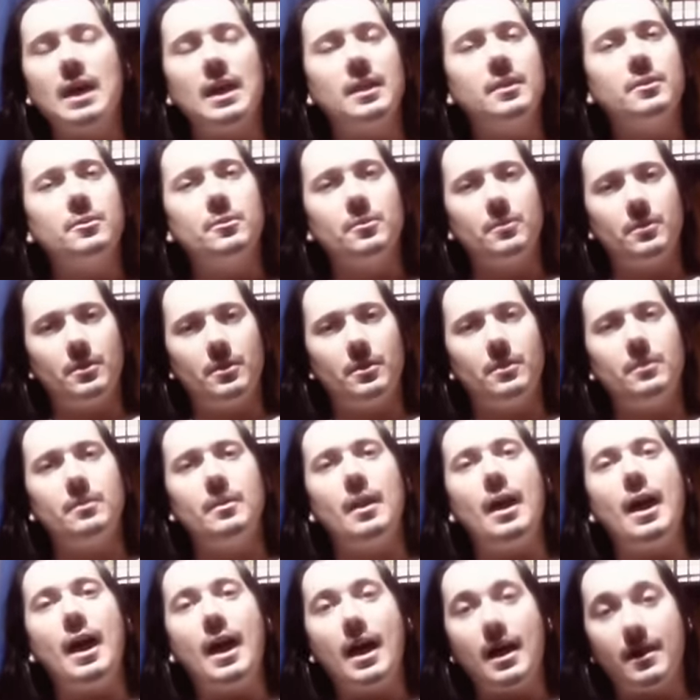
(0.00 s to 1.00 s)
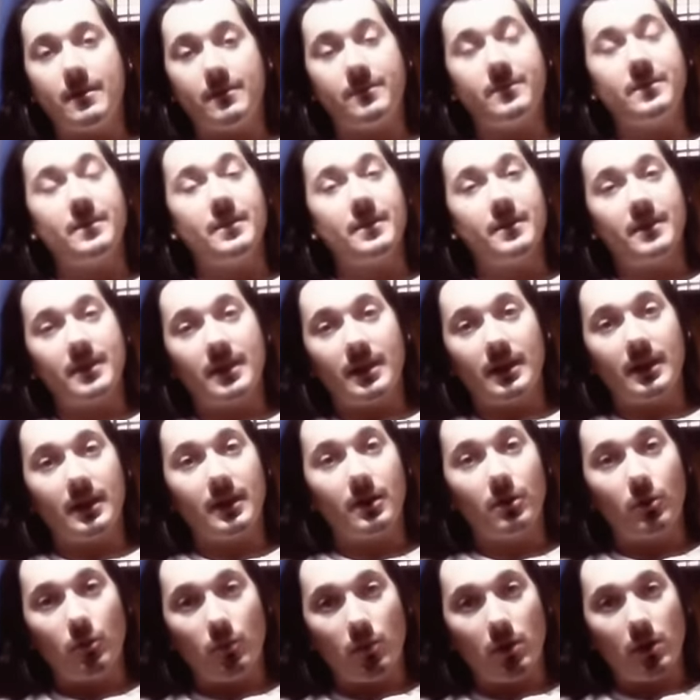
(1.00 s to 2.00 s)
tend to know everything
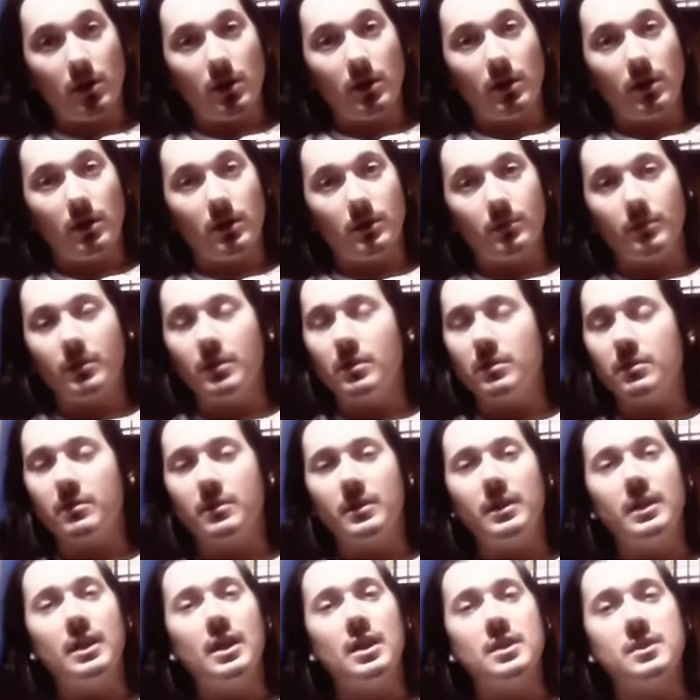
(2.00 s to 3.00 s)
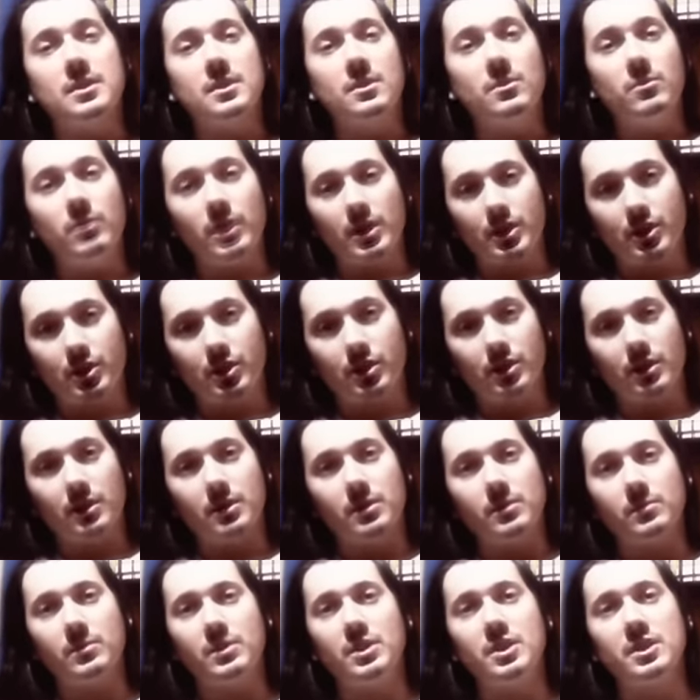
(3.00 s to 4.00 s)
in the world. We don't really ask
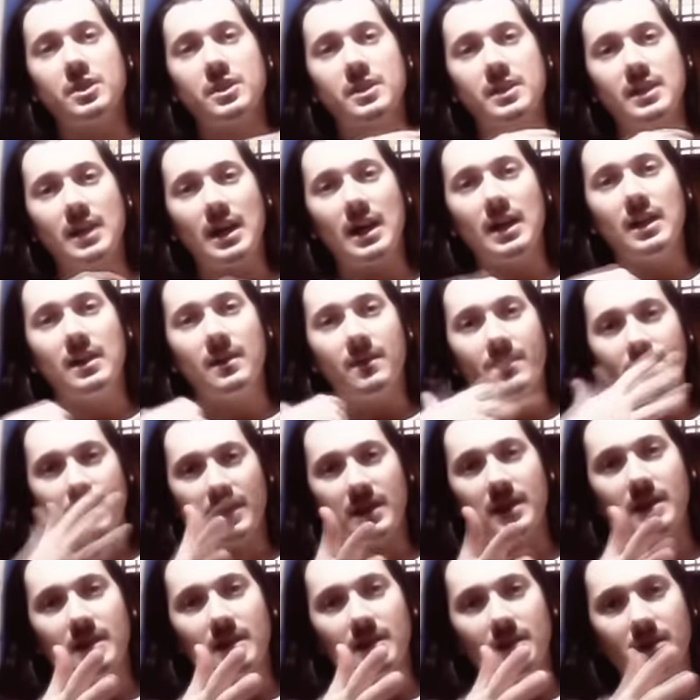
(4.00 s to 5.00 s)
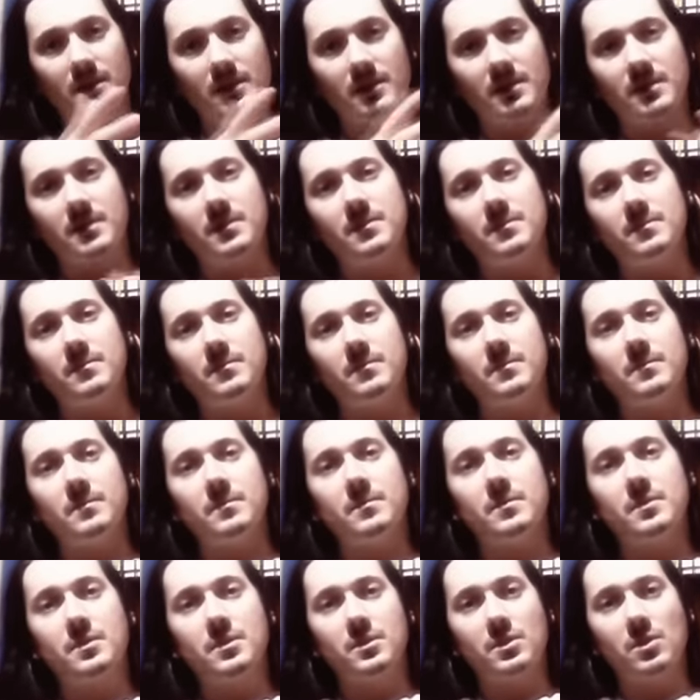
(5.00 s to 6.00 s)
questions, we just tell things.
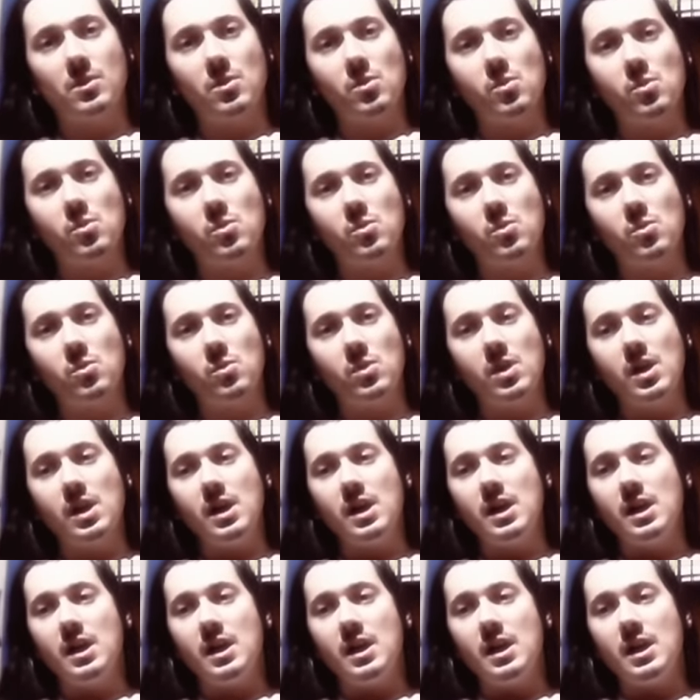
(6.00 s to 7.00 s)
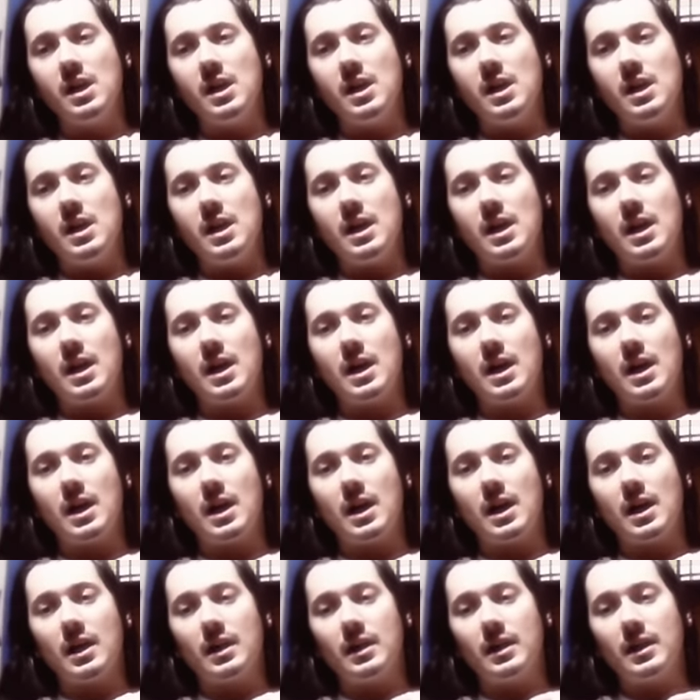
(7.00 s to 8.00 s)
So,
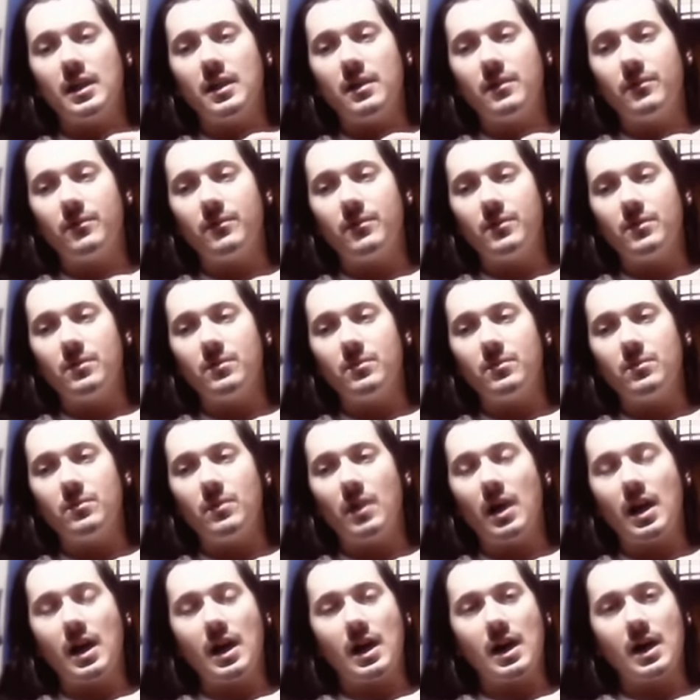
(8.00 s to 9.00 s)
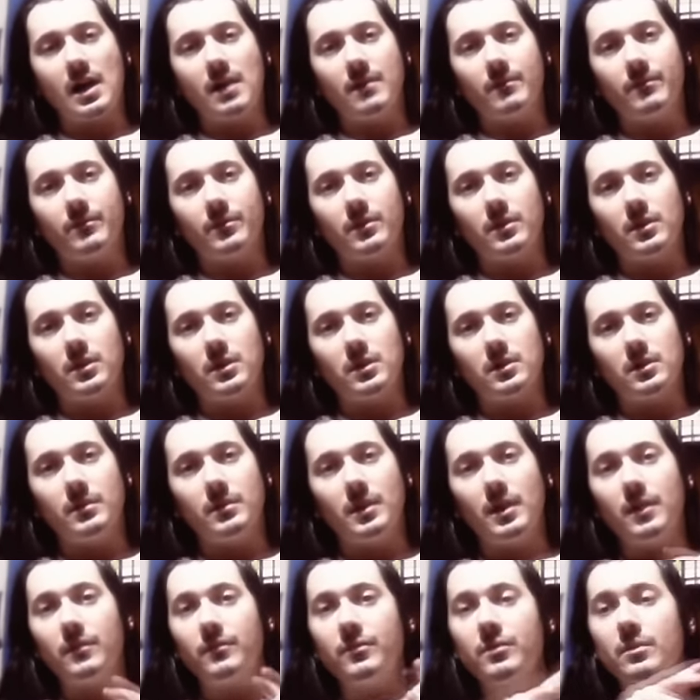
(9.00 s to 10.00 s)
and if you have,
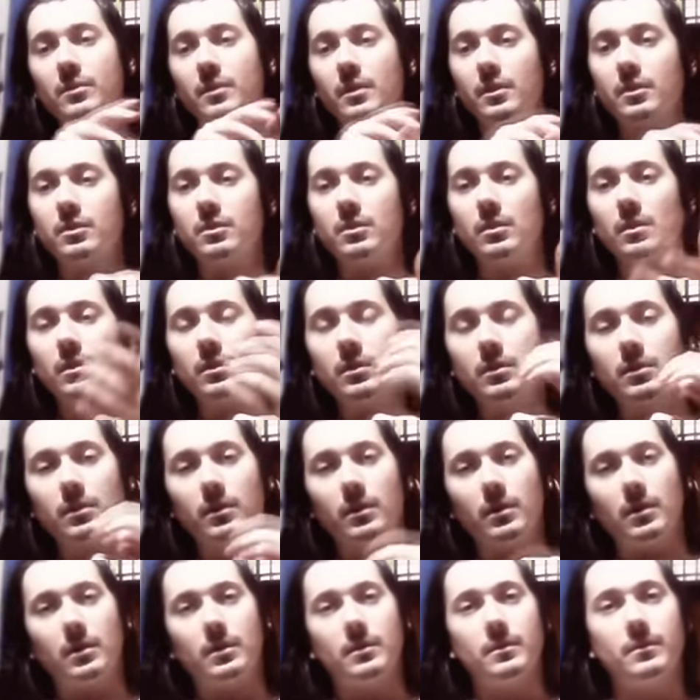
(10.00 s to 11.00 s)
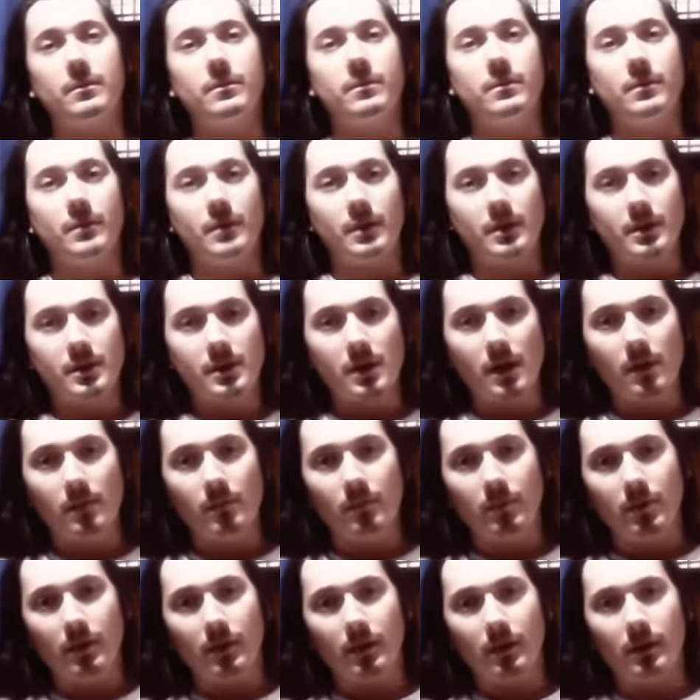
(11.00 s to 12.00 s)
if you're a doctor, for
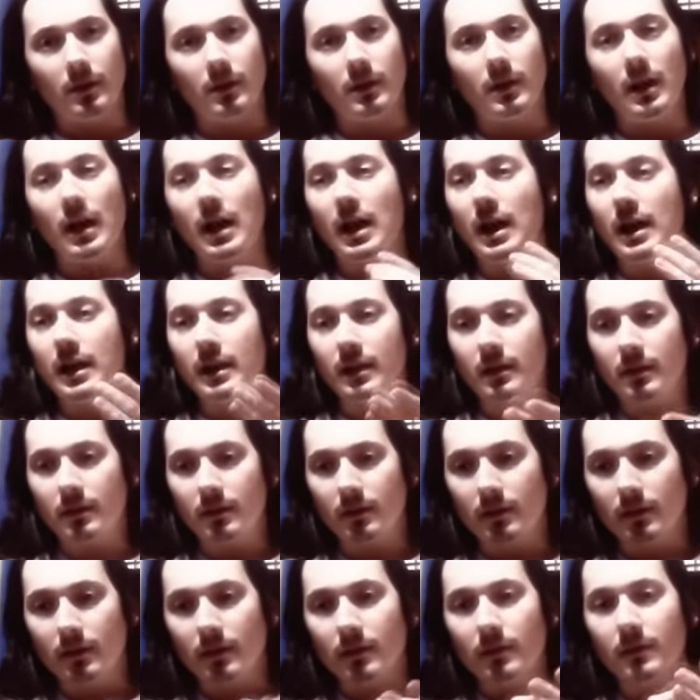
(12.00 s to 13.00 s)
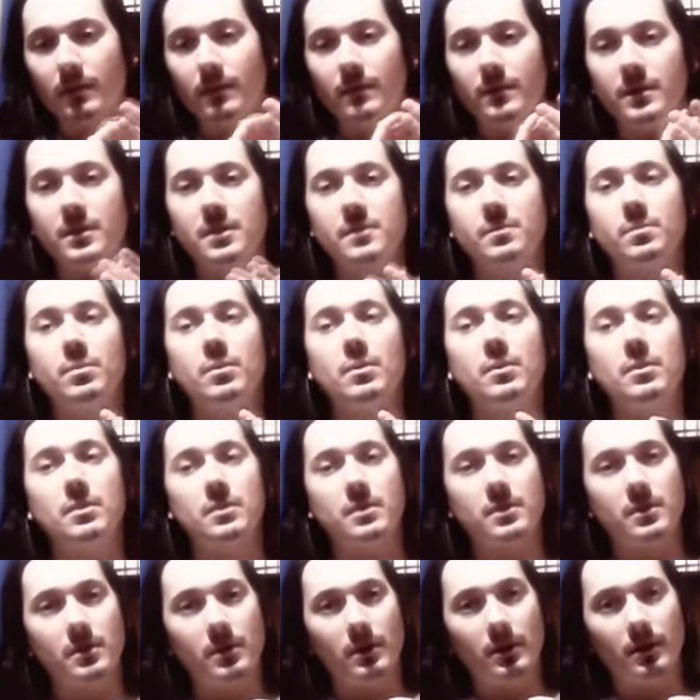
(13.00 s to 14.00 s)
example, like this
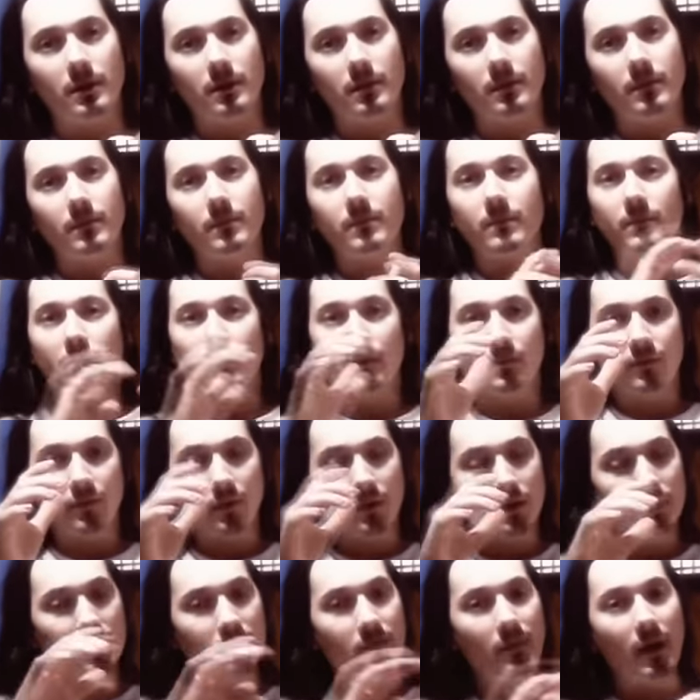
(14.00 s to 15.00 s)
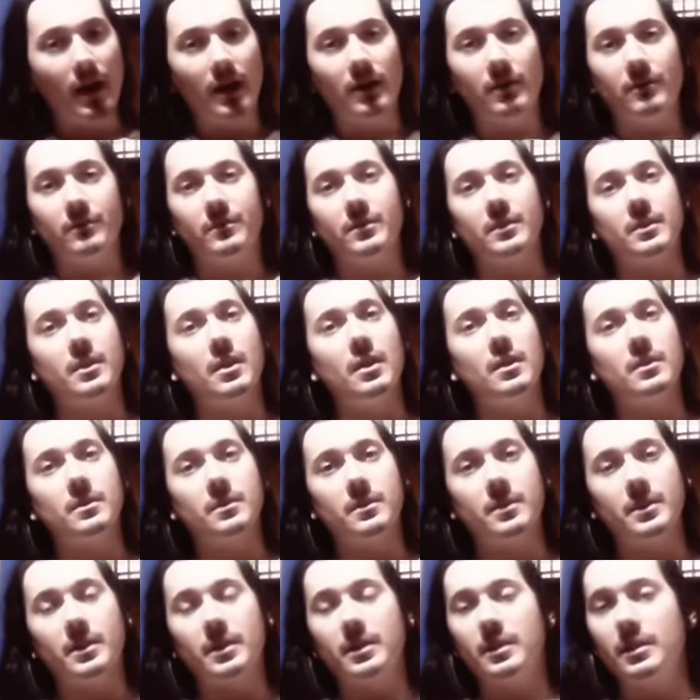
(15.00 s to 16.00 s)
person, the first man of the
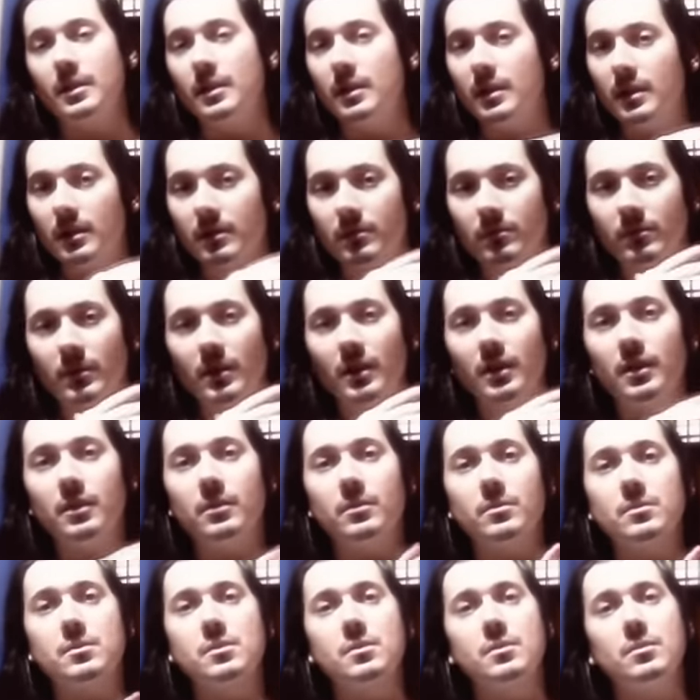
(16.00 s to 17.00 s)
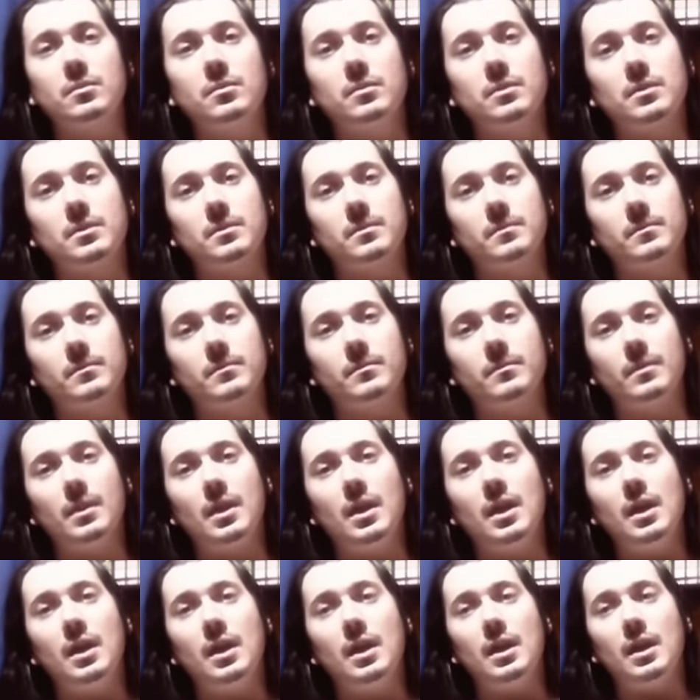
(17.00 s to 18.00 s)
country, it really looks good.
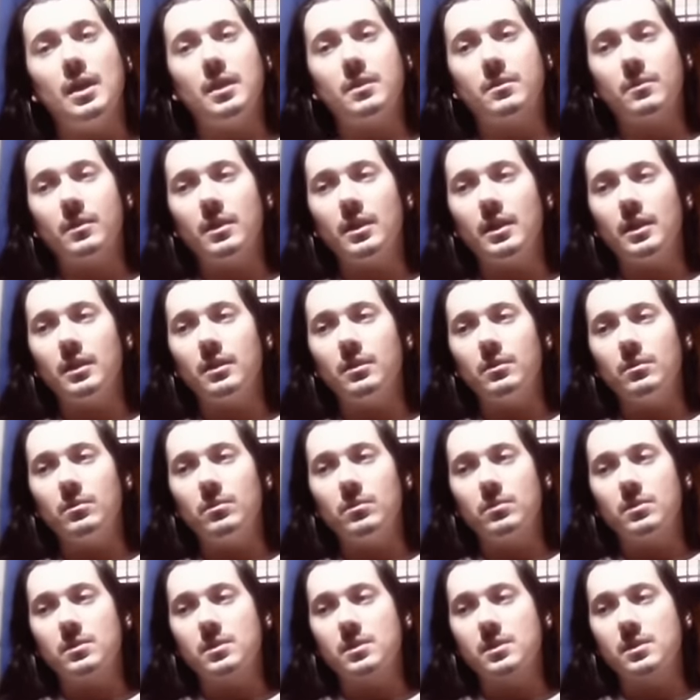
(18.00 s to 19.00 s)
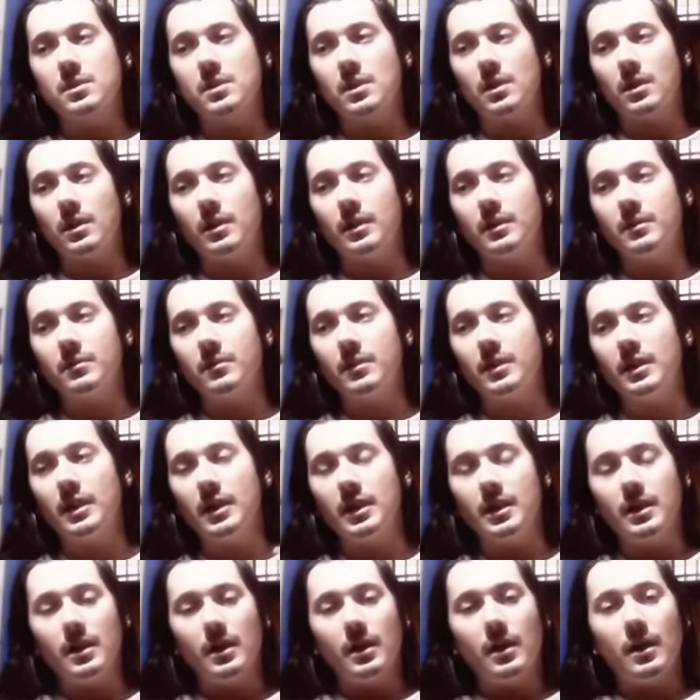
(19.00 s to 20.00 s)
It really looks, it
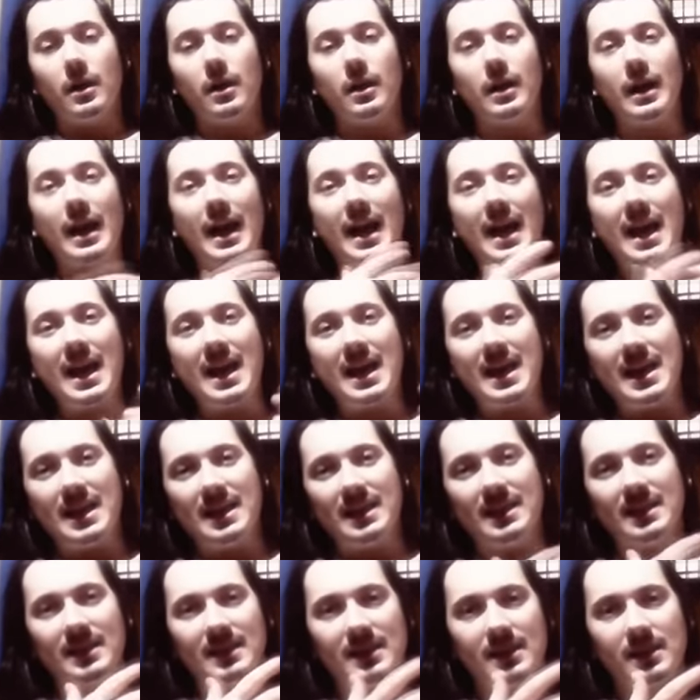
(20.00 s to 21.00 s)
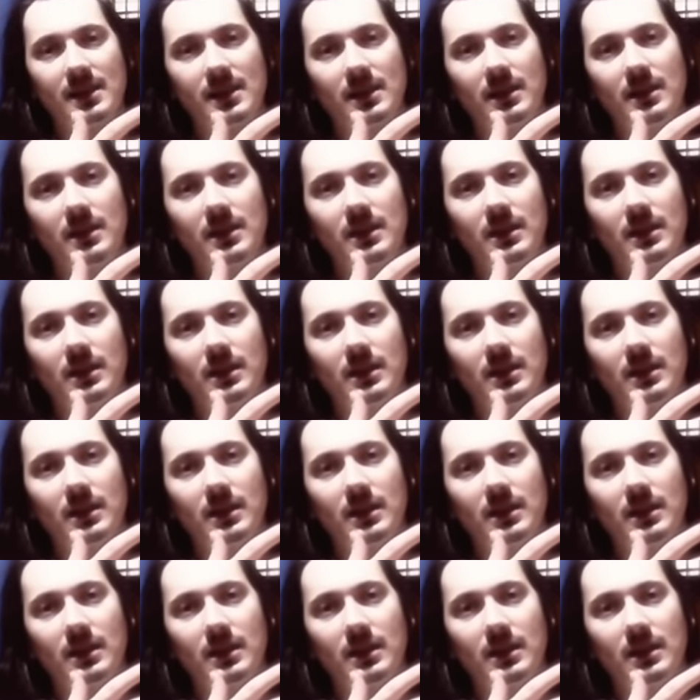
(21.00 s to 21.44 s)
really aids